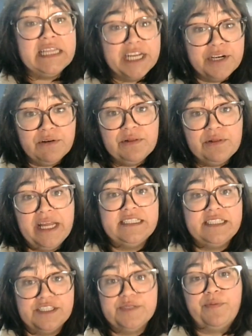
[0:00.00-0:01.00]
like grow
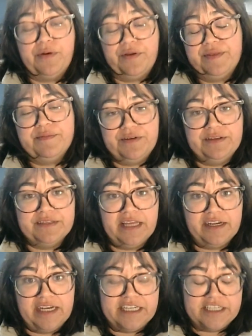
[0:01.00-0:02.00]
lights, to support them during
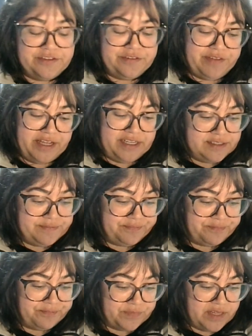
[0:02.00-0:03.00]
that initial phase.
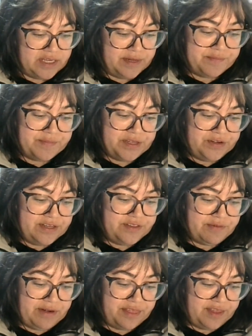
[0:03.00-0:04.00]
But you did
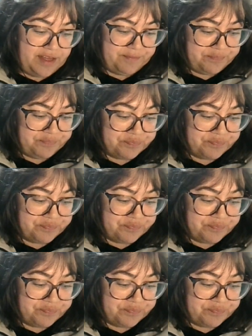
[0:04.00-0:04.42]
the right thing.